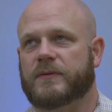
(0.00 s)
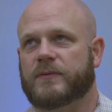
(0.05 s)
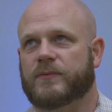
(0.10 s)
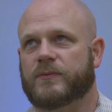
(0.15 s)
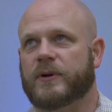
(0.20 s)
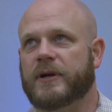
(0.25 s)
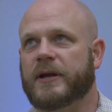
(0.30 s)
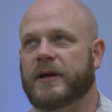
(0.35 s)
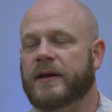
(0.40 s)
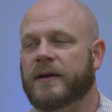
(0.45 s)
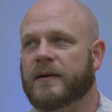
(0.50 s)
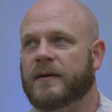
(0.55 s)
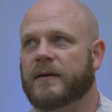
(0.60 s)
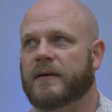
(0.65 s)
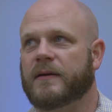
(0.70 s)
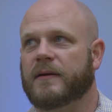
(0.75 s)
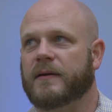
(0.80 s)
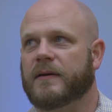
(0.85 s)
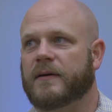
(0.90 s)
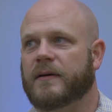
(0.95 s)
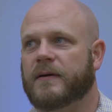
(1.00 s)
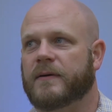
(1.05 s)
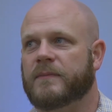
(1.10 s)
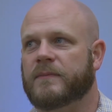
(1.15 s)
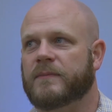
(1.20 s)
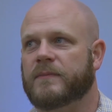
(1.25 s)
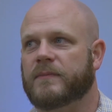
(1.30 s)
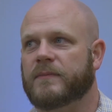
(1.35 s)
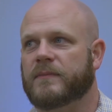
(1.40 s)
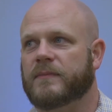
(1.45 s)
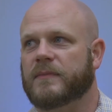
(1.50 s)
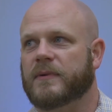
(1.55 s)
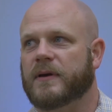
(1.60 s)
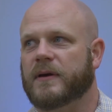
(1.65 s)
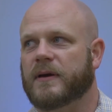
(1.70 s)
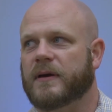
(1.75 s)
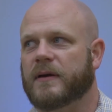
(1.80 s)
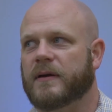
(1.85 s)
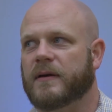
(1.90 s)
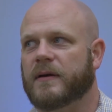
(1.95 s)
reading
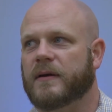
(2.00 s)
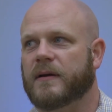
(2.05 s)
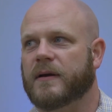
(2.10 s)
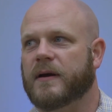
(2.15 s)
a